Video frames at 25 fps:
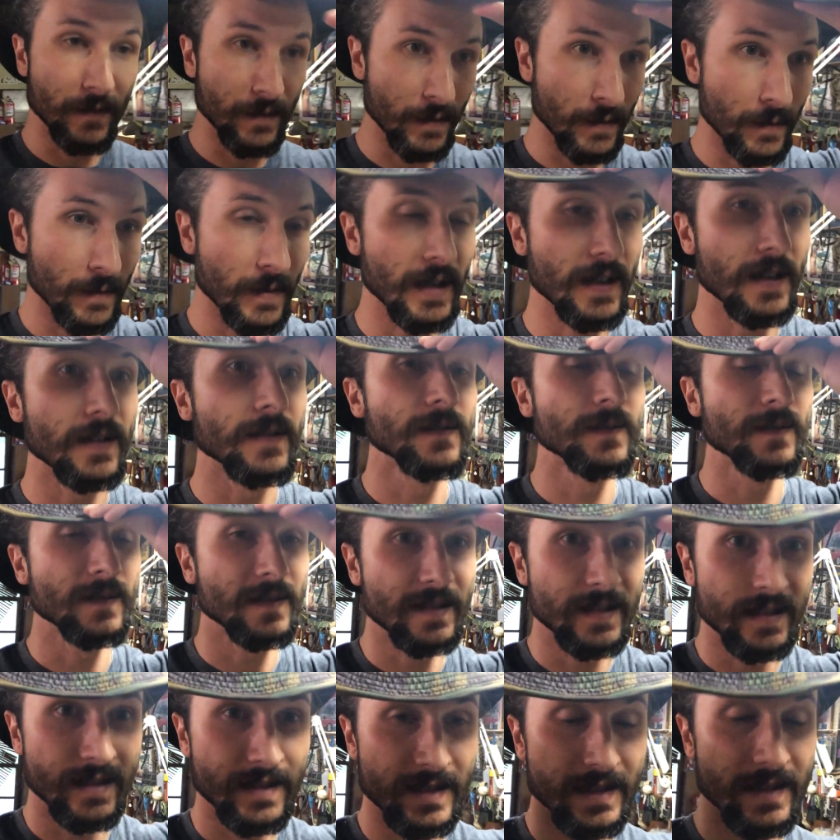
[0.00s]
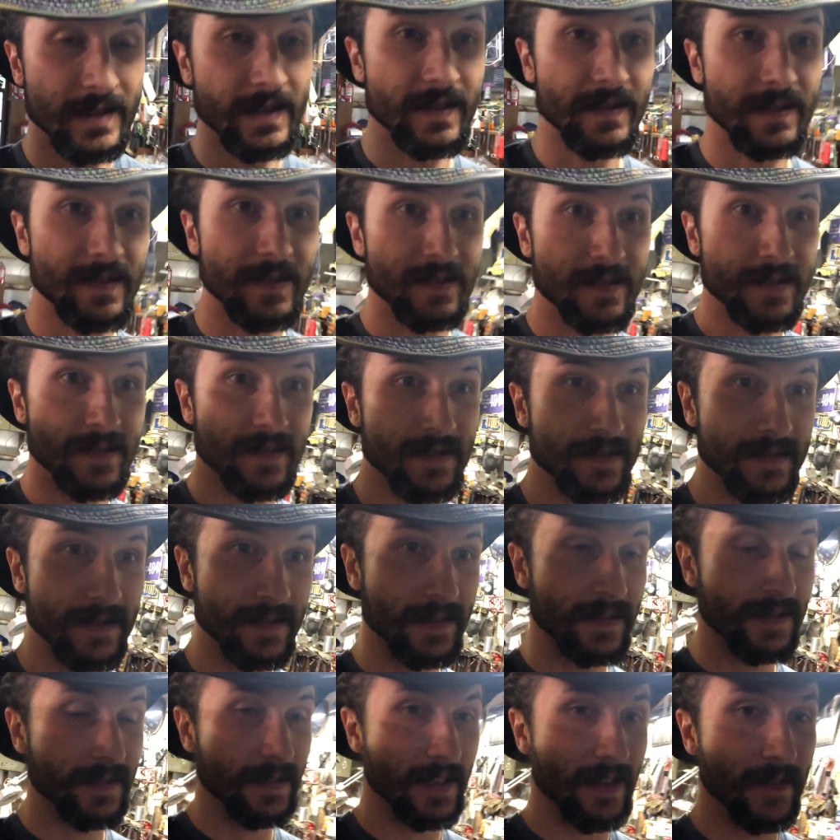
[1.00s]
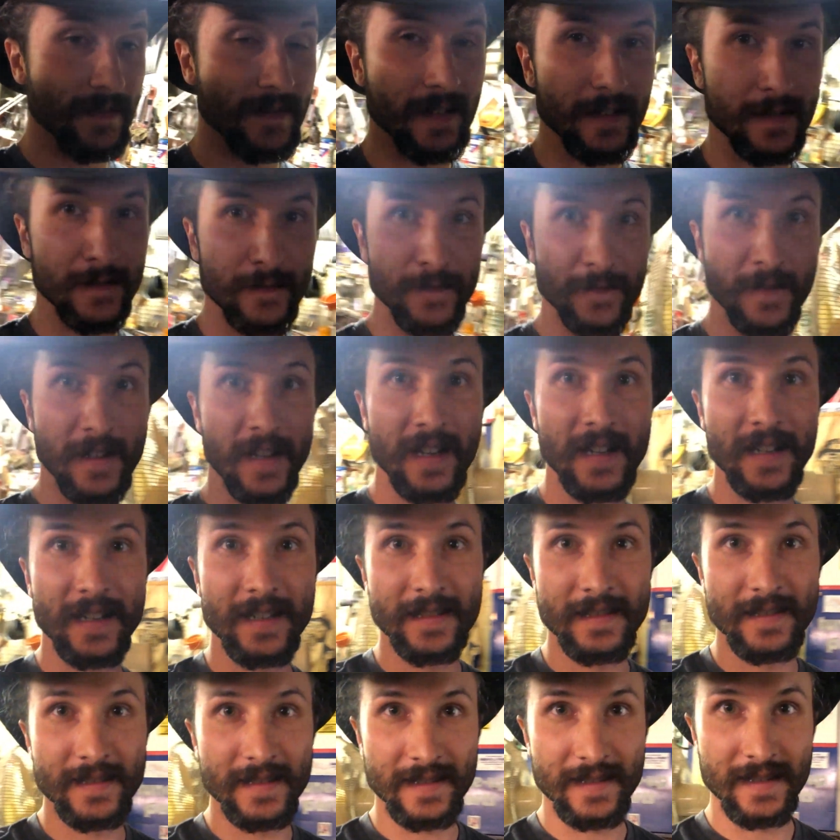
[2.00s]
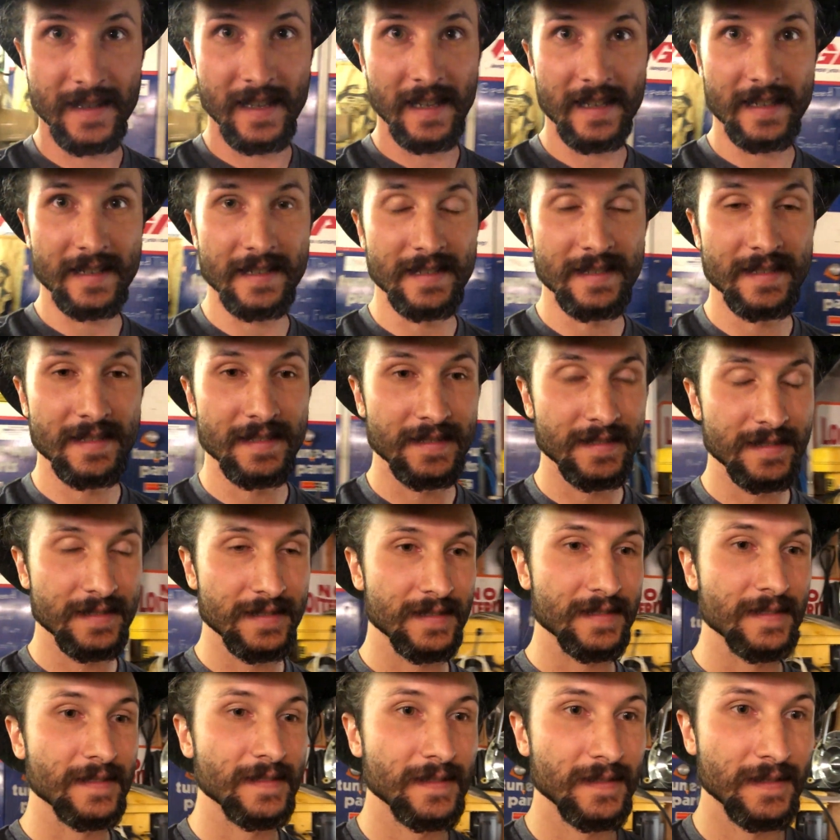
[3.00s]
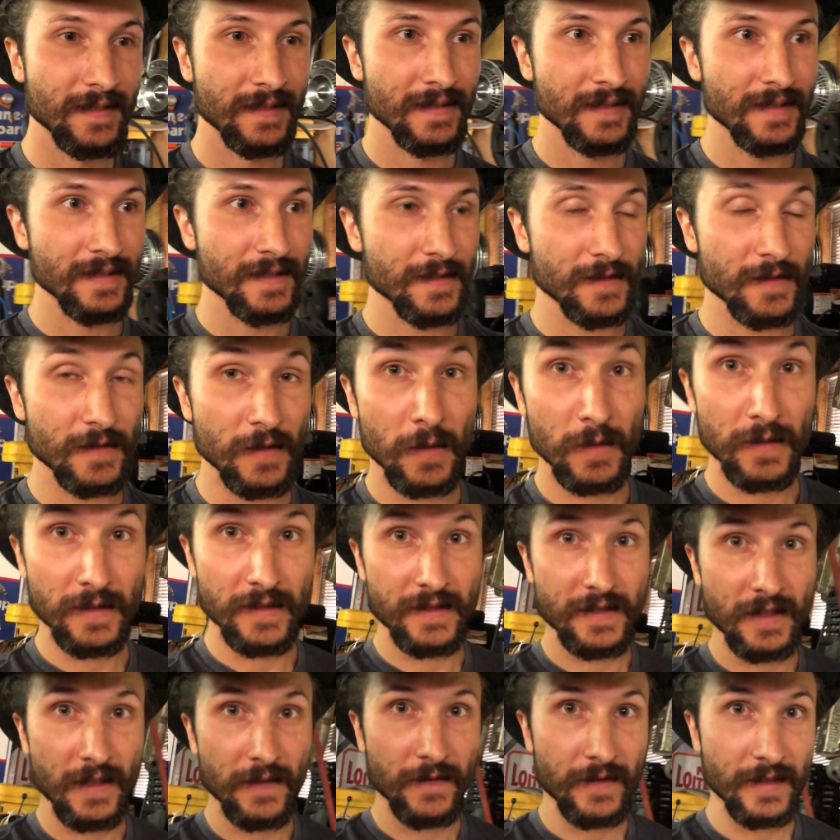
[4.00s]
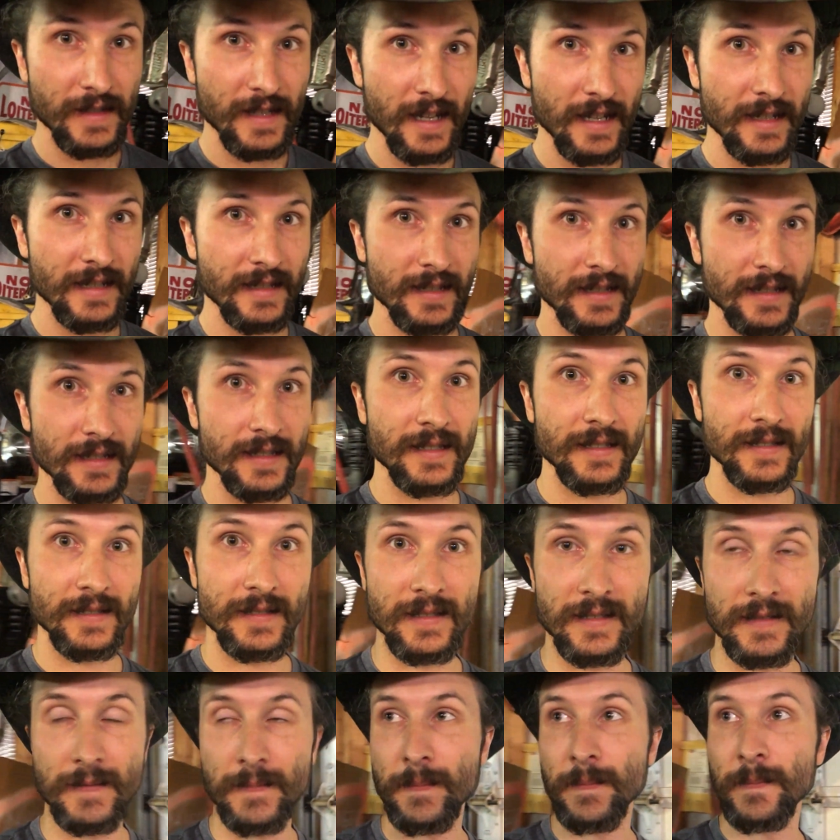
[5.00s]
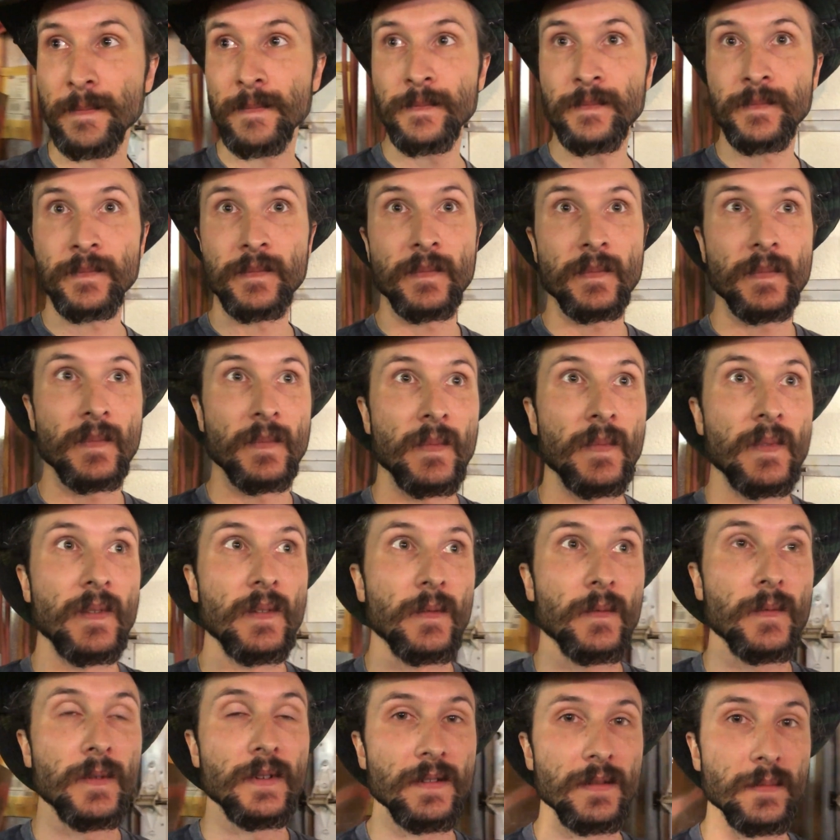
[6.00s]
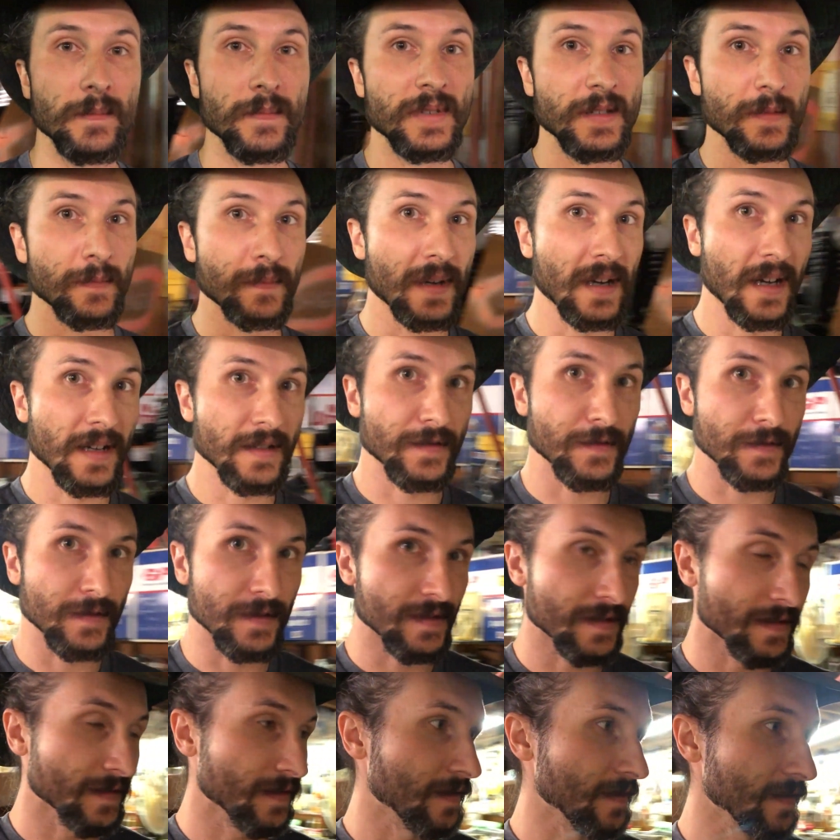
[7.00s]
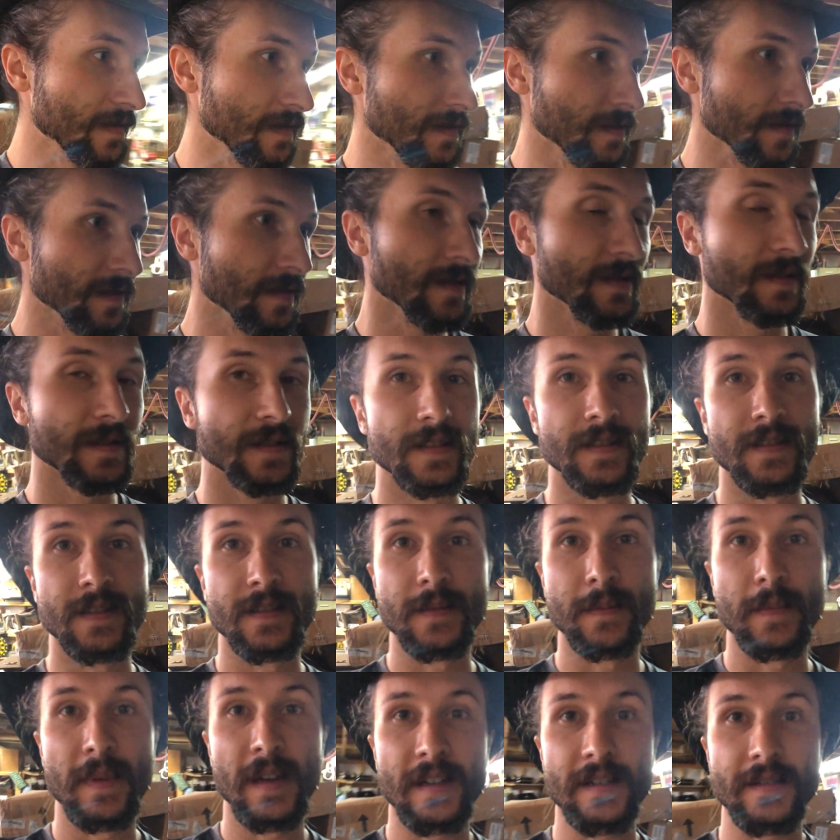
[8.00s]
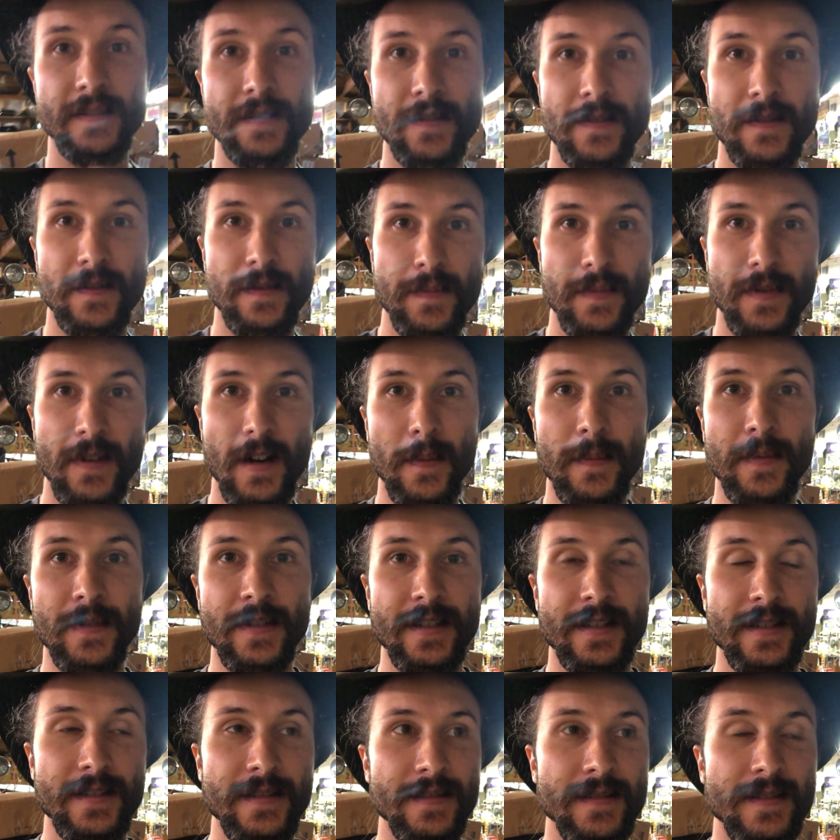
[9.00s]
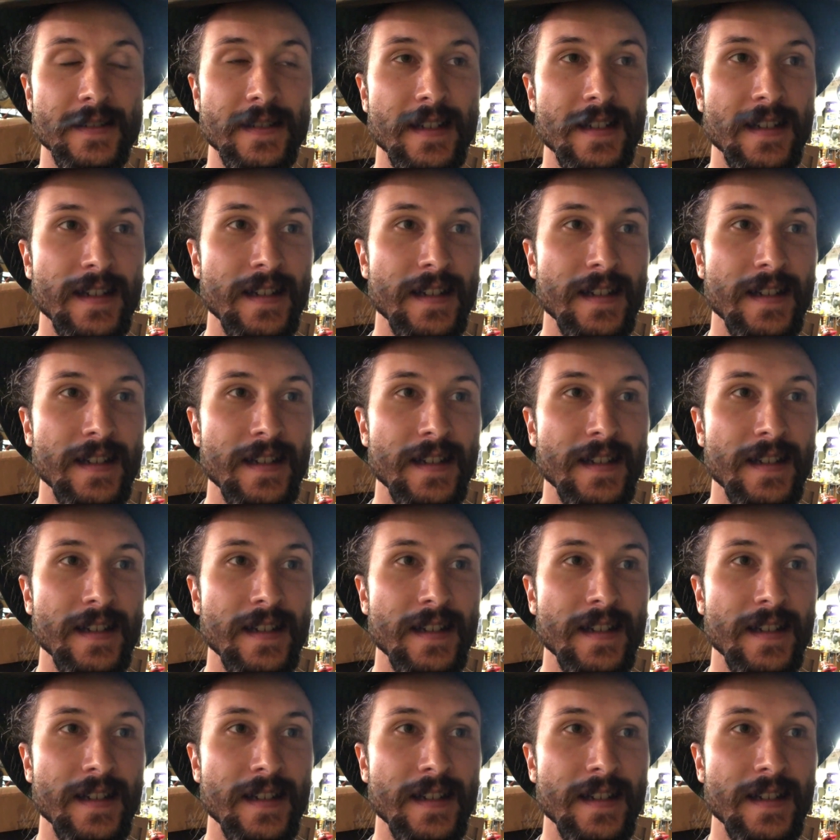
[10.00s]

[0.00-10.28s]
do for a while. I've got a vine that is slowly suffocating and killing one of the big pine trees in the backyard of the property here.